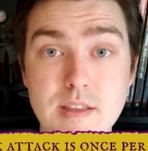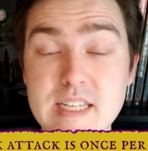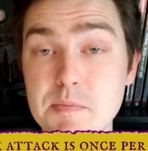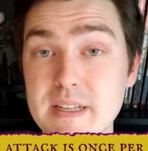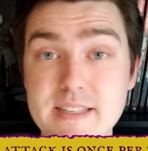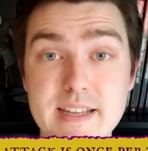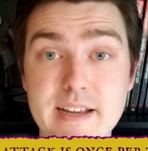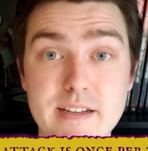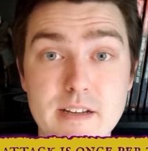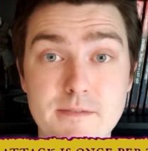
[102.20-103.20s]
This means
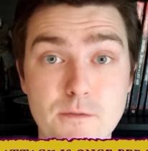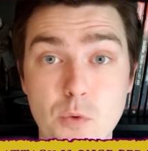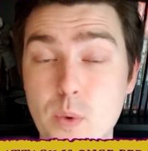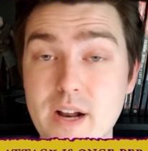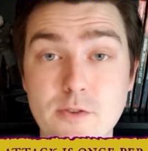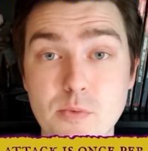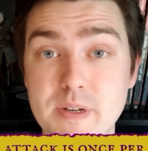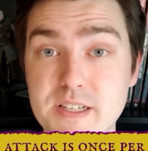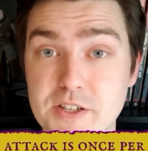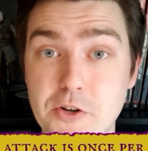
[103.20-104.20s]
that if for whatever
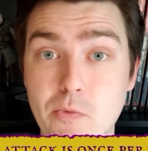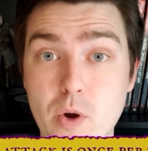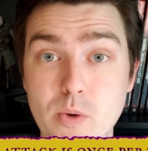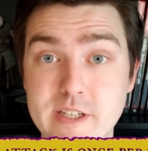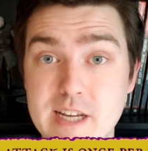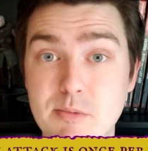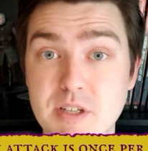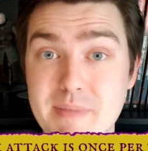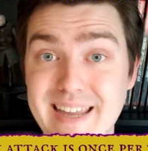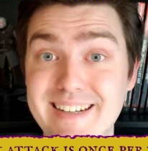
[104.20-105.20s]
reason your rogue is able
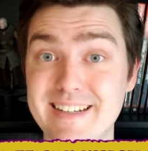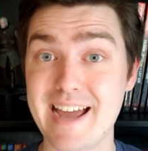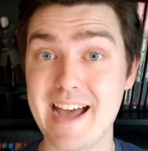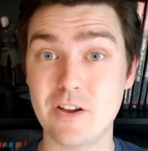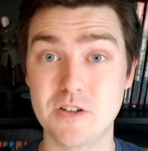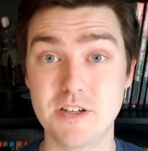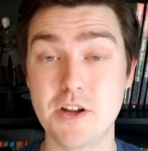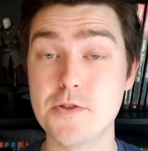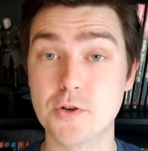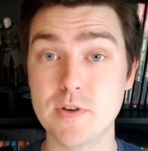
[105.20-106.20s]
to make an attack on
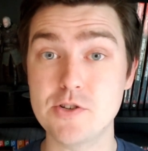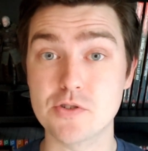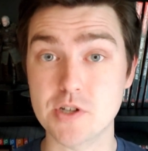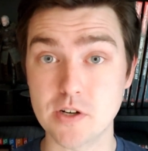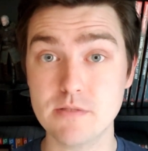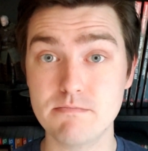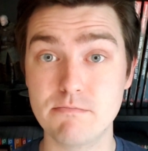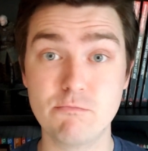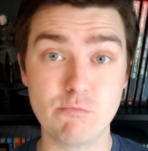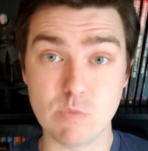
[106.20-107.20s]
another creature's turn,
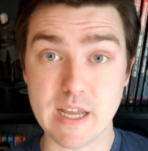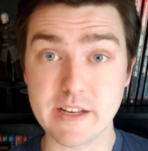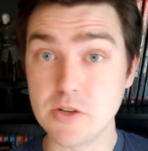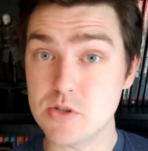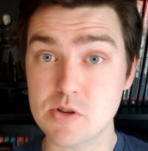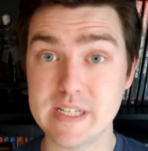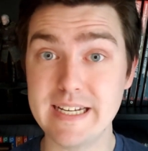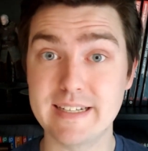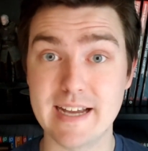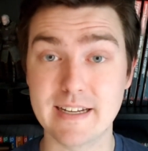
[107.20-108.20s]
they can use their
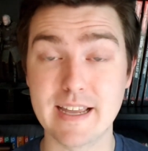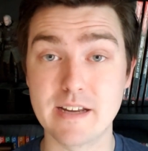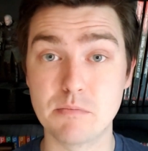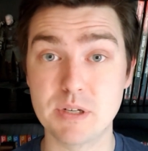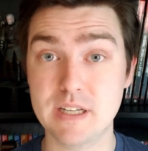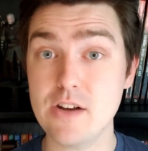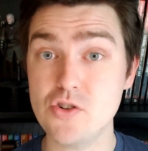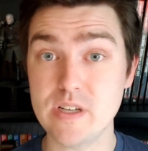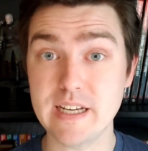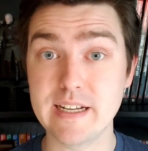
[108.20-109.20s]
Sneak Attack again,
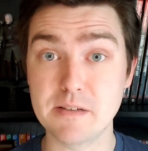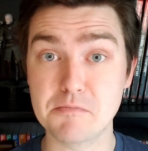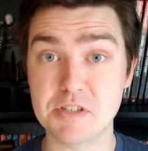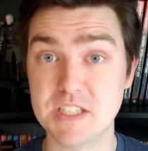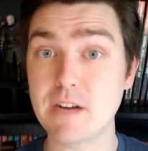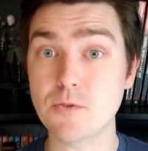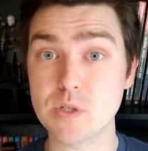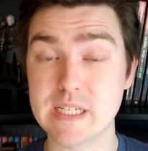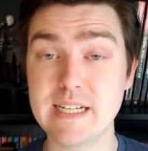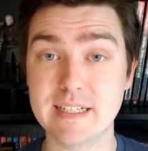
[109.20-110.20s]
potentially getting several
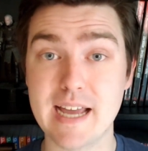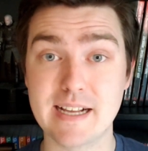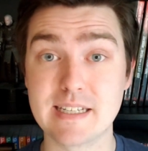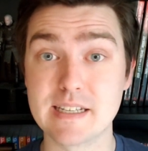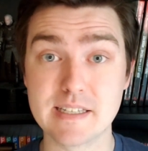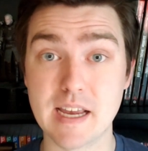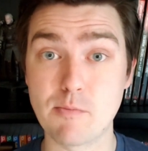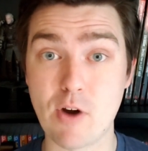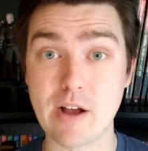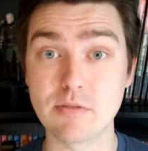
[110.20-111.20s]
Sneak Attacks in the
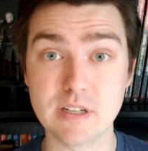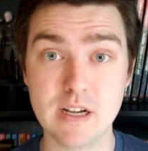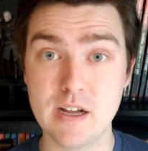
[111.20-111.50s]
same round.